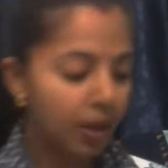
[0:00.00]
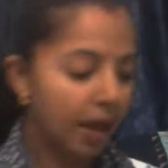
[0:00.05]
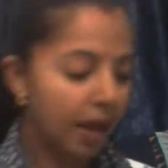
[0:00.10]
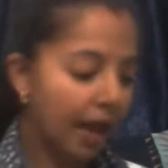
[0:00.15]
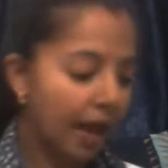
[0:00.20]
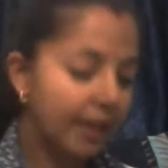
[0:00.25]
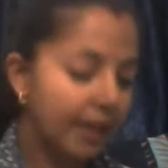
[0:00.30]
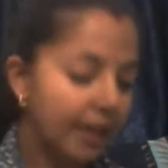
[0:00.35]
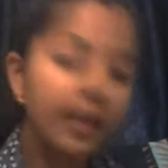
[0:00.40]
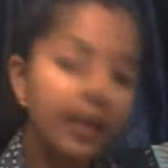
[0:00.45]

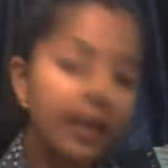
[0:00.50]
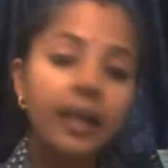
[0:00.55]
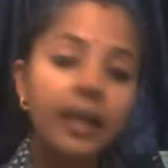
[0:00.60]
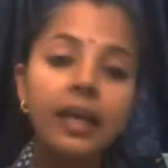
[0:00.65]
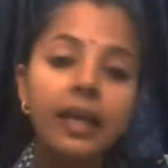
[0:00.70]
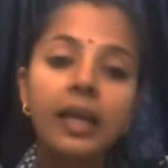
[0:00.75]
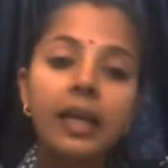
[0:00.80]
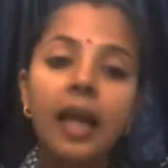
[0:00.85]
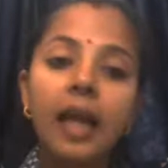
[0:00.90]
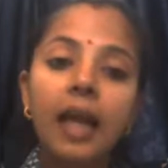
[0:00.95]
And then
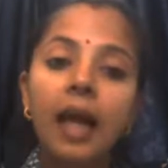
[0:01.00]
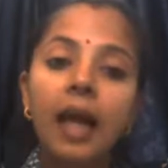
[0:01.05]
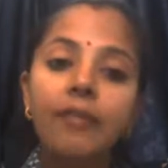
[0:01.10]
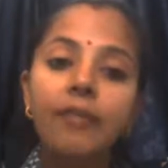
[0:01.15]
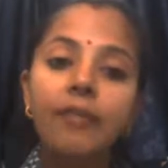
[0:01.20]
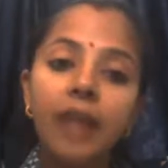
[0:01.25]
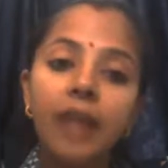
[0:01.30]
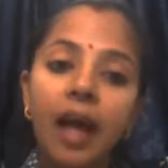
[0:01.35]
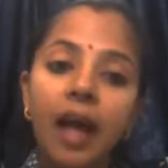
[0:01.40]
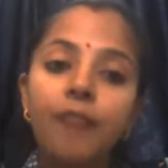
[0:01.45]
again,
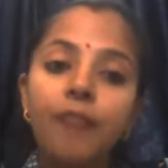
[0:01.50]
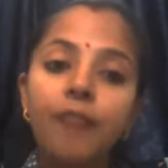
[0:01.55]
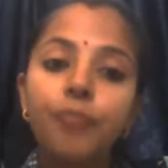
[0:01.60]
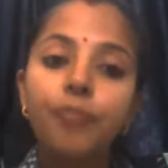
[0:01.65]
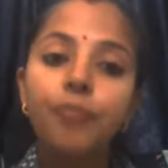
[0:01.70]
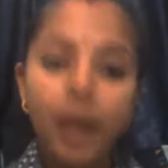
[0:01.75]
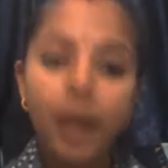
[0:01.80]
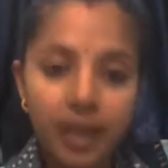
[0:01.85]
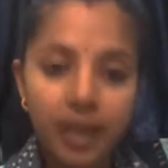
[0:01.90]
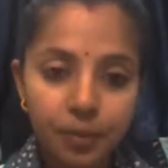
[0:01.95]
we have
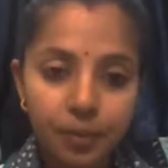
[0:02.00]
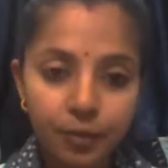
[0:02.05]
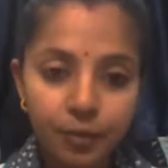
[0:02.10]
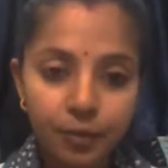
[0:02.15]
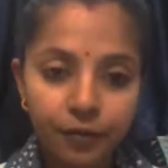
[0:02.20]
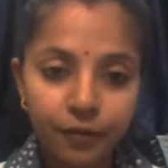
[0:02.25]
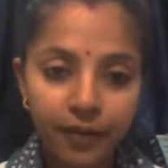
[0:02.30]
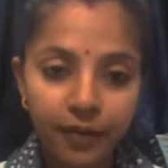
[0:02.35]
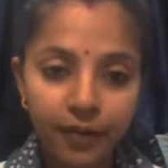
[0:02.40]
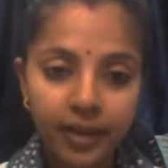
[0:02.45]
present
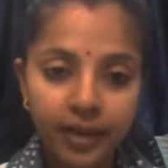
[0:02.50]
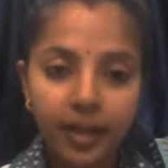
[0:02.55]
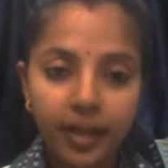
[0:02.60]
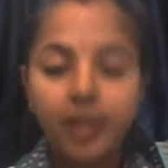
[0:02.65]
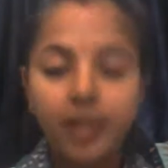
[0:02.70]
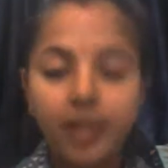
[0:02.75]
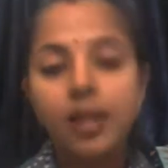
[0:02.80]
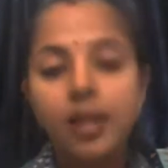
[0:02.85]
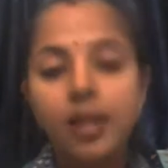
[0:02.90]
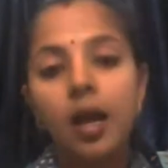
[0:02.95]
perfect
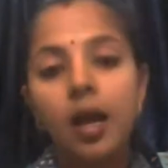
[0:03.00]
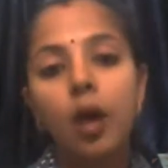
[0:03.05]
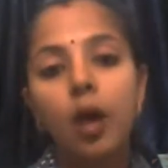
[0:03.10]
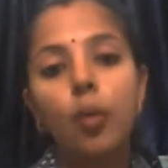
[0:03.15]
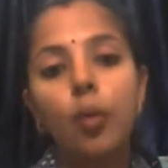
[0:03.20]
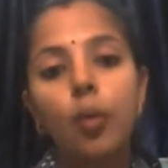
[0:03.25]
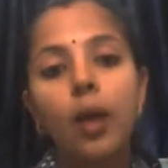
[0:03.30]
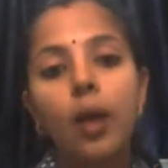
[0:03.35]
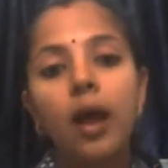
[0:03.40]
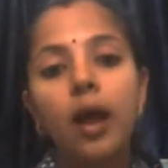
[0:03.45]
tense.
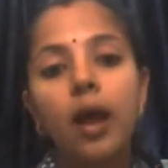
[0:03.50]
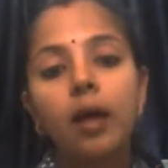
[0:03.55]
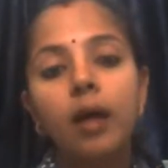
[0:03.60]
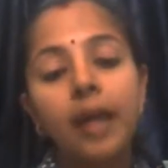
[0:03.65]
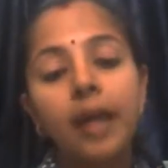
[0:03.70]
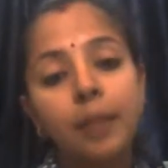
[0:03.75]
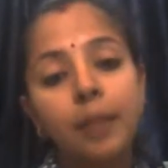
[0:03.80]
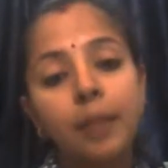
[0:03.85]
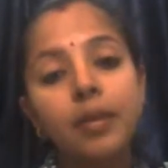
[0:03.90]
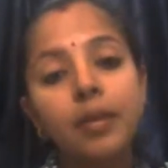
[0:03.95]
where
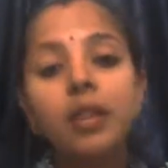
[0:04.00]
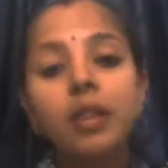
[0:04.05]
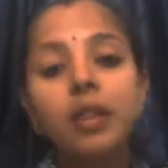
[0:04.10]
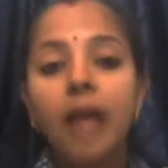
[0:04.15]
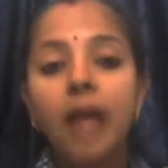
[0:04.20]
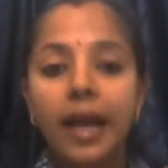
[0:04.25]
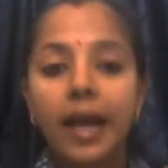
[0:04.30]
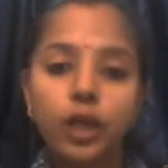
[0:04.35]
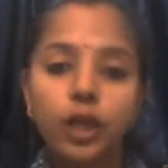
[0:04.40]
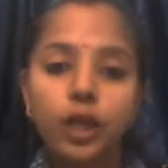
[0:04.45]
that means the
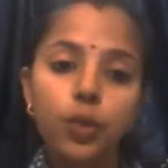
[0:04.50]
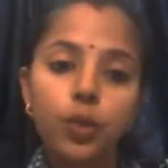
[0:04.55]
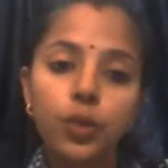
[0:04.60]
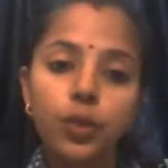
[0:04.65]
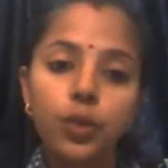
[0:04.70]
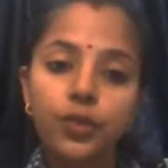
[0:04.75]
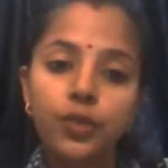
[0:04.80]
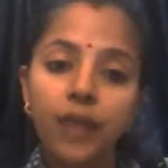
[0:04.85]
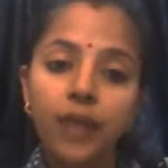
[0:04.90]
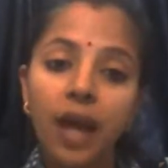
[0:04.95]
action which
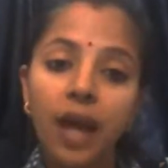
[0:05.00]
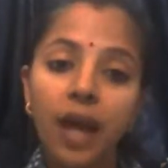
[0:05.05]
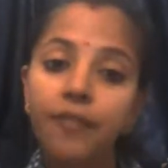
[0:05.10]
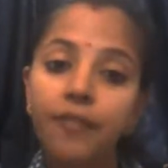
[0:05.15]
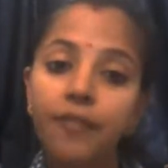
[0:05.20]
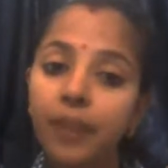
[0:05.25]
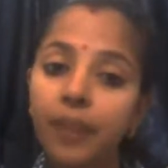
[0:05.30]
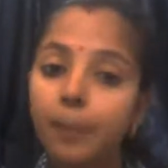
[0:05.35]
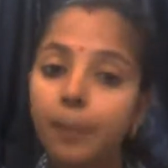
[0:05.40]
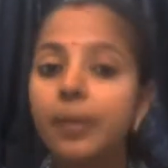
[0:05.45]
we have
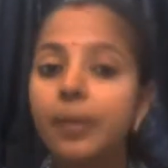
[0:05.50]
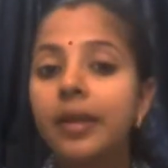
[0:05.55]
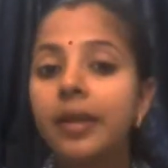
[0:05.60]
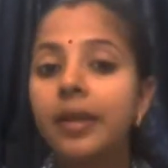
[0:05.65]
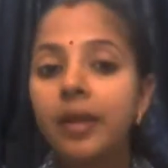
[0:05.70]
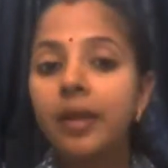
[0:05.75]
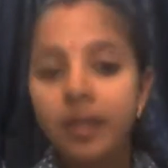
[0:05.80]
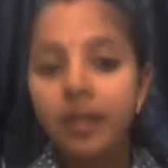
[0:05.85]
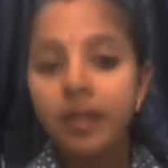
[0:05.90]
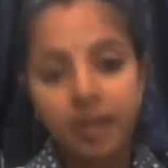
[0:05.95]

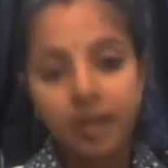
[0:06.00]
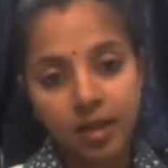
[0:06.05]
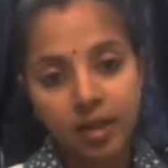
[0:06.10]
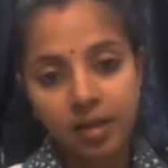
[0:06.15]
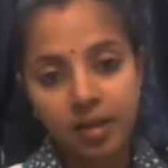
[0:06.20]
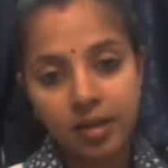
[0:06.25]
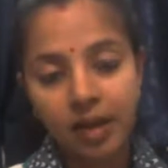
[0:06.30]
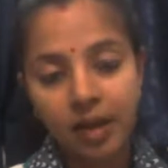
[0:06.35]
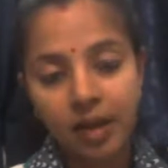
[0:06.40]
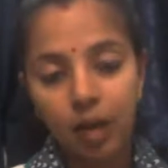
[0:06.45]
completed just
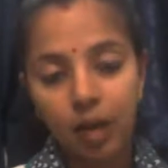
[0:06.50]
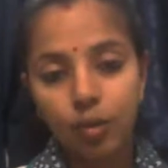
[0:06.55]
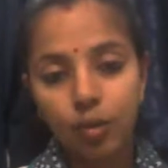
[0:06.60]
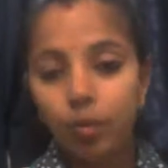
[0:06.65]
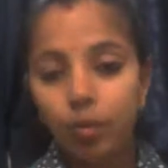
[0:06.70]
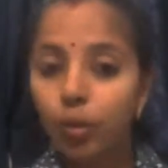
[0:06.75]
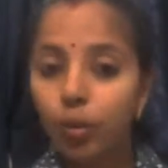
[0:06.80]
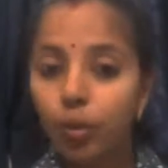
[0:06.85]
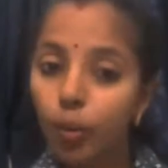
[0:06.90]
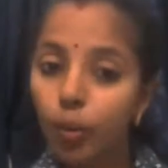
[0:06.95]
now. So
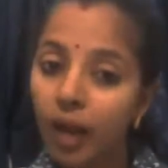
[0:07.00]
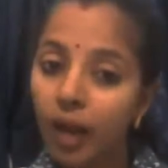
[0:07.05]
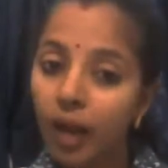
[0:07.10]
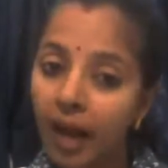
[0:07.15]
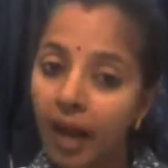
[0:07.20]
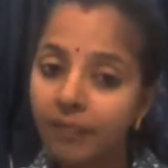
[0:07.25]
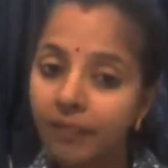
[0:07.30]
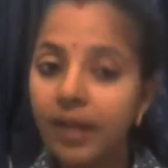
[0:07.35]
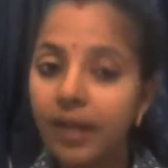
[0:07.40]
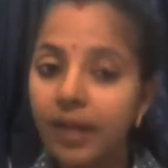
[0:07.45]
you will
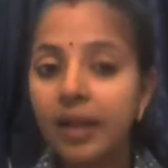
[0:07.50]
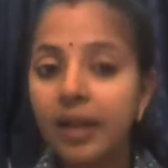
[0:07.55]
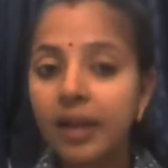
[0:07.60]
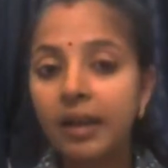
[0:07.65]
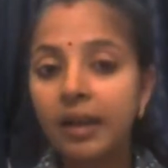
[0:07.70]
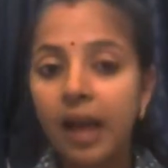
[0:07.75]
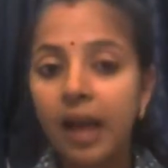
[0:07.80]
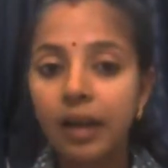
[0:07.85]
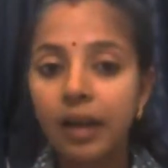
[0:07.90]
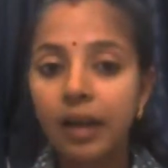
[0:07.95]
have that
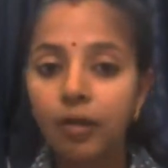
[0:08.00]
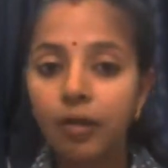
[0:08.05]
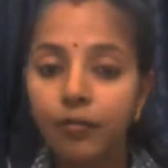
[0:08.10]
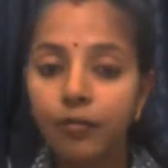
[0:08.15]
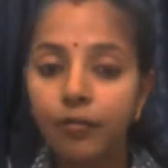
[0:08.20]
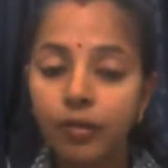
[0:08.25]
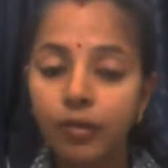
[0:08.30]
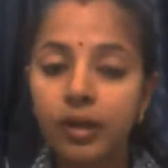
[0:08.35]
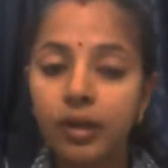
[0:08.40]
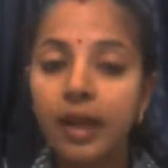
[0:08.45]
kind of
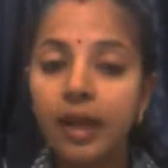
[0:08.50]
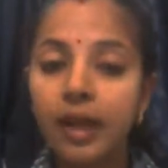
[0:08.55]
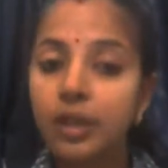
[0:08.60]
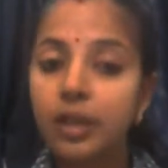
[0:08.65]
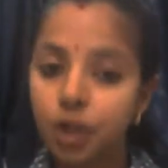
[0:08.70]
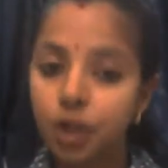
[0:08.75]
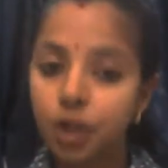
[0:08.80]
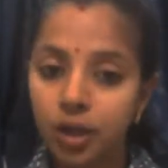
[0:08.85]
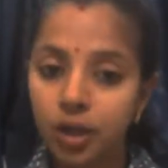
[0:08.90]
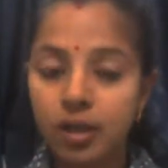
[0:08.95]
word like
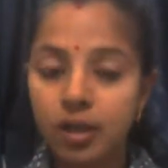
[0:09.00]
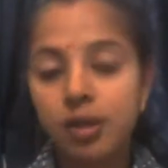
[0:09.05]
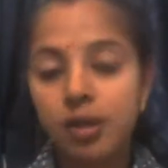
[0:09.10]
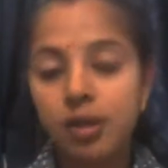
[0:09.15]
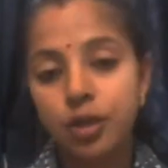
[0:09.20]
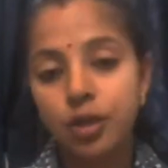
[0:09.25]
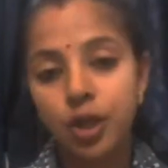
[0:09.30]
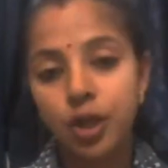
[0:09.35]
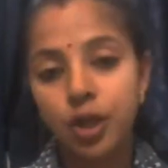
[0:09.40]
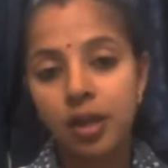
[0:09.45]

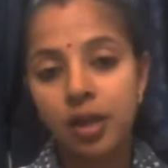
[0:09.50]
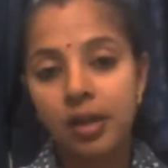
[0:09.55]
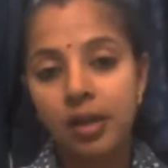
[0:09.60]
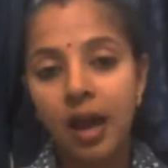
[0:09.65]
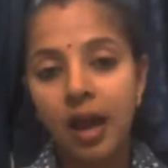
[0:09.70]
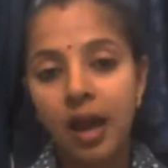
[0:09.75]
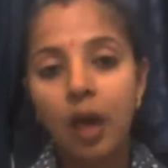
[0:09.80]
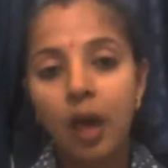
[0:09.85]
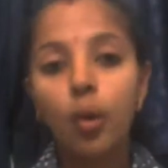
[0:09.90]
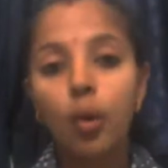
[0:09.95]
just
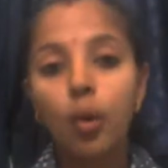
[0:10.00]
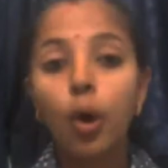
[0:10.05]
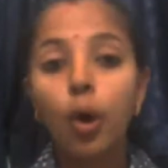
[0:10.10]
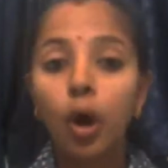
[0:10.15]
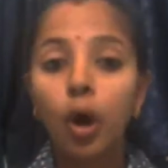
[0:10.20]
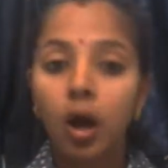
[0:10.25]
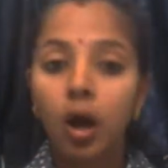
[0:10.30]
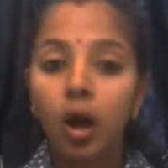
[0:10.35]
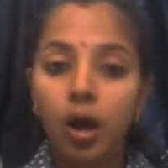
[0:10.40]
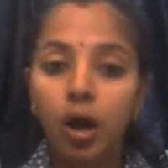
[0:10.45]
now,
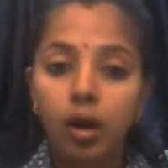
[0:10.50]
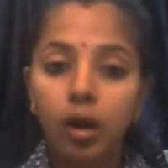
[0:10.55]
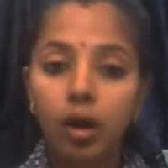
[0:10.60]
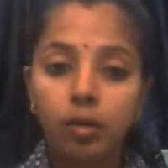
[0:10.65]
uh,